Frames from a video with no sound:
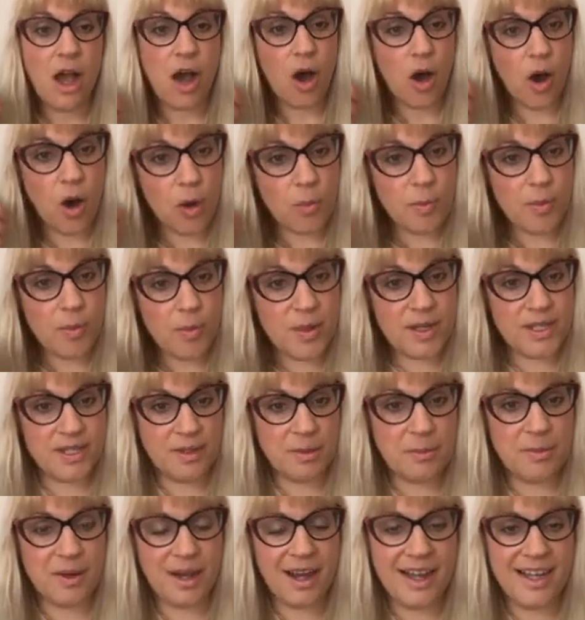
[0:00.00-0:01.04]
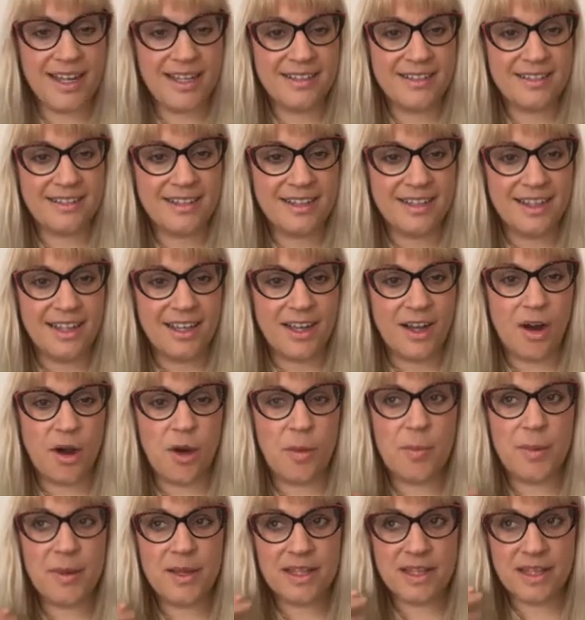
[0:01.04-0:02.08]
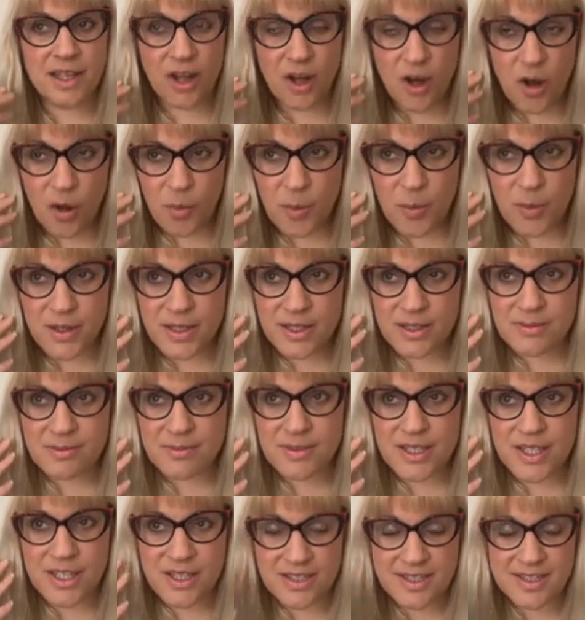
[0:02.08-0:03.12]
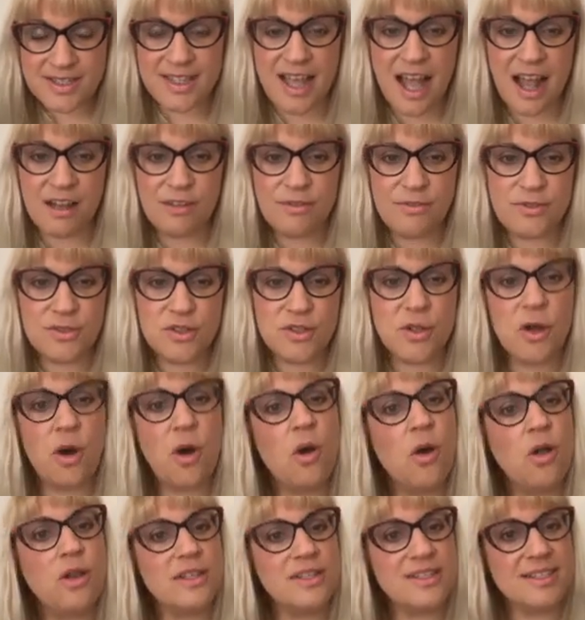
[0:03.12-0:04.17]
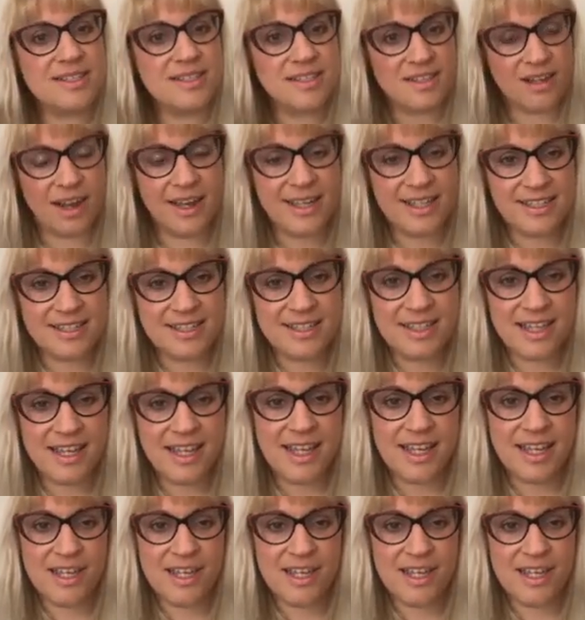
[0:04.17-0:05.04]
Open your mind, open yourself to all the signs